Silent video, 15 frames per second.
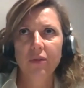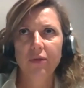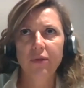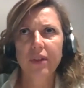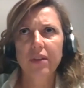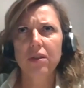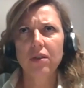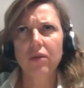
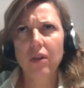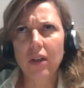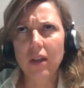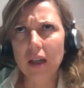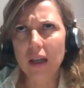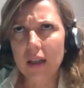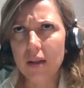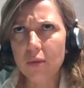First of
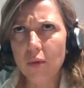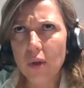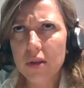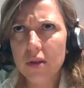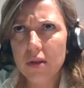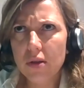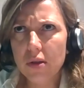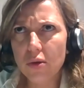all, I
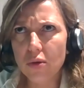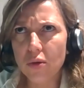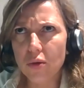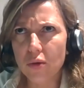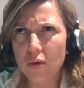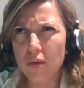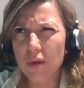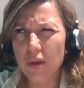want
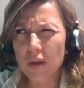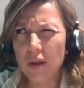to